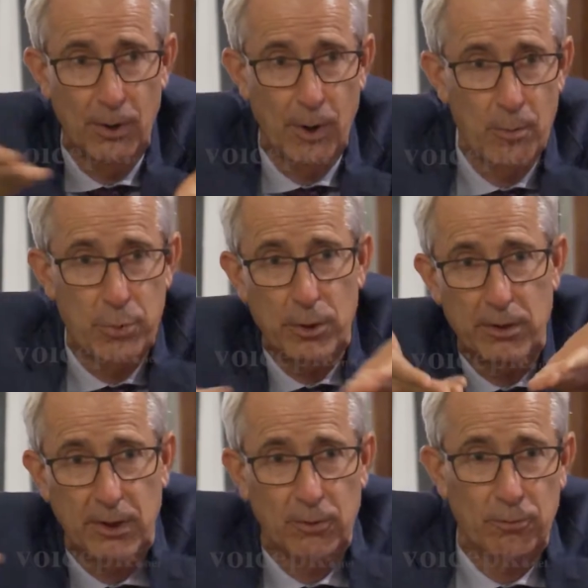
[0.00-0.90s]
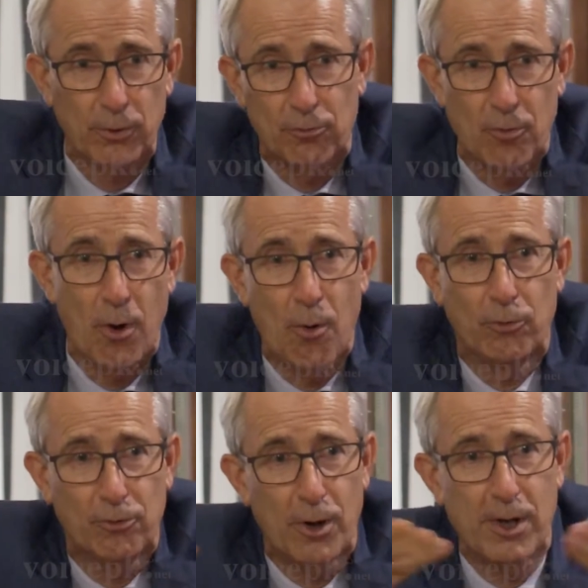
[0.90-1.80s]
I'm pointing at the first row,
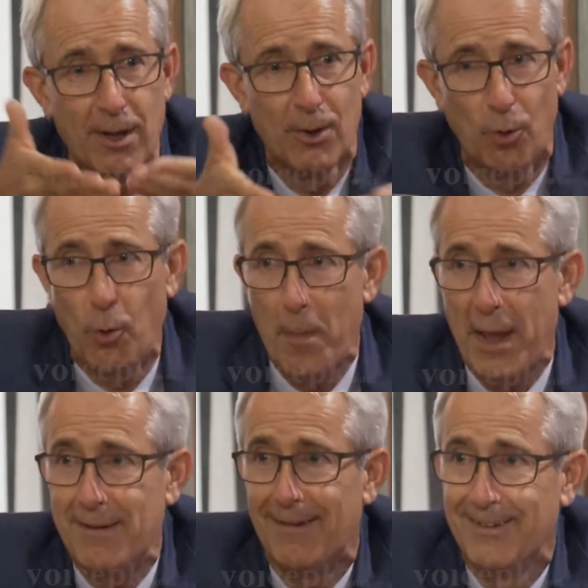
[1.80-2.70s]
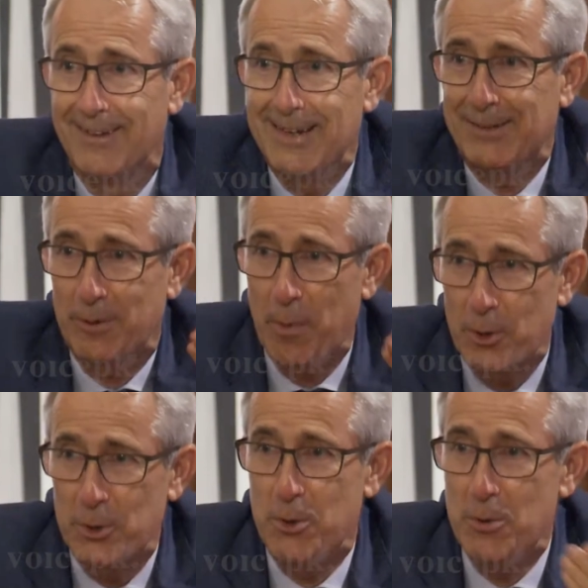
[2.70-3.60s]
sorry, all men, it's
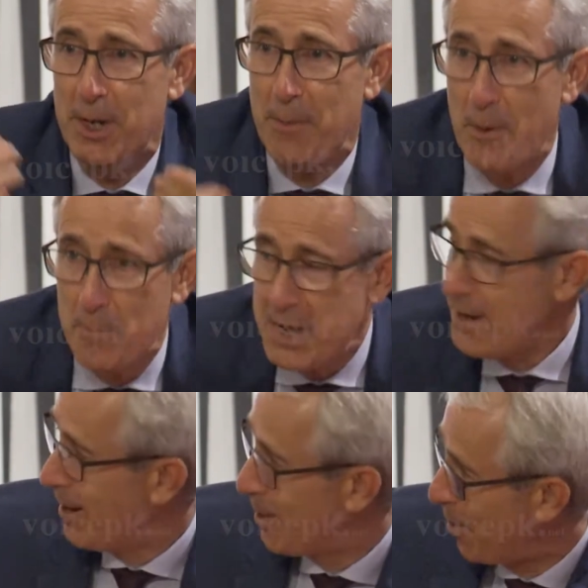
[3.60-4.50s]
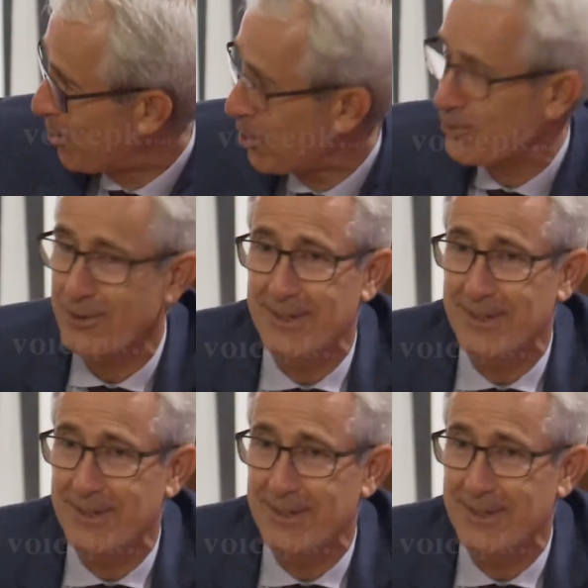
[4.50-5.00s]
about you and about me and about us.